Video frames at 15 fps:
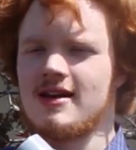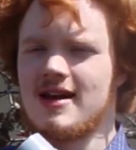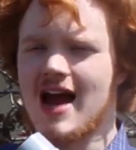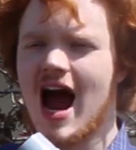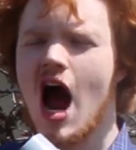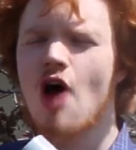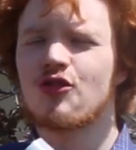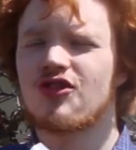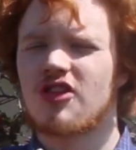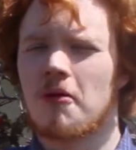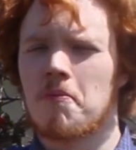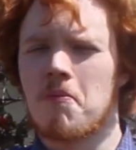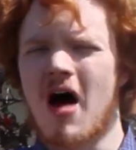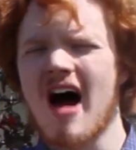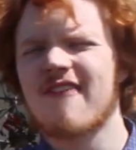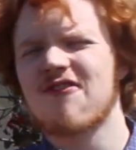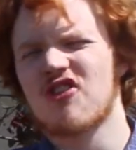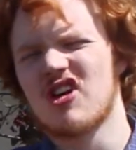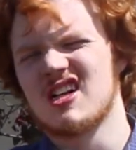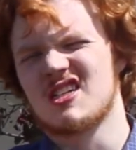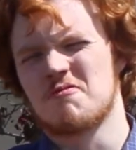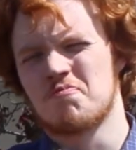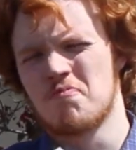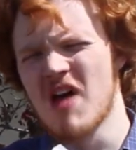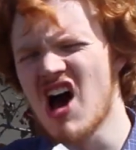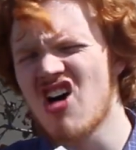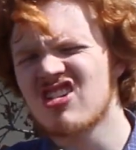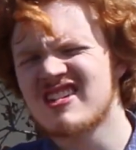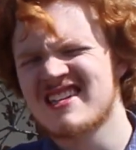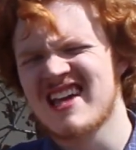Now the muffler's
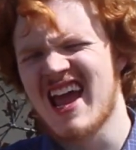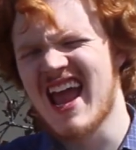built